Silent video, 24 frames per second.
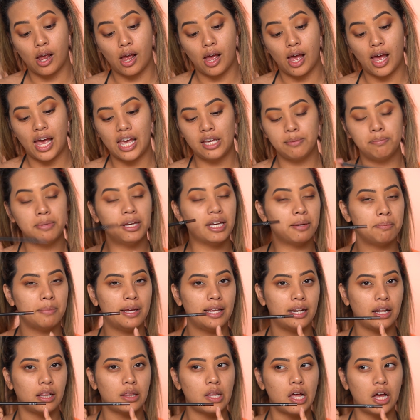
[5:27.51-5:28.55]
High
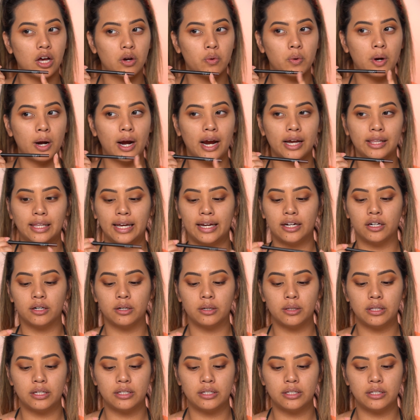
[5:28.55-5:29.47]
Pigment Longwear Eyeliner.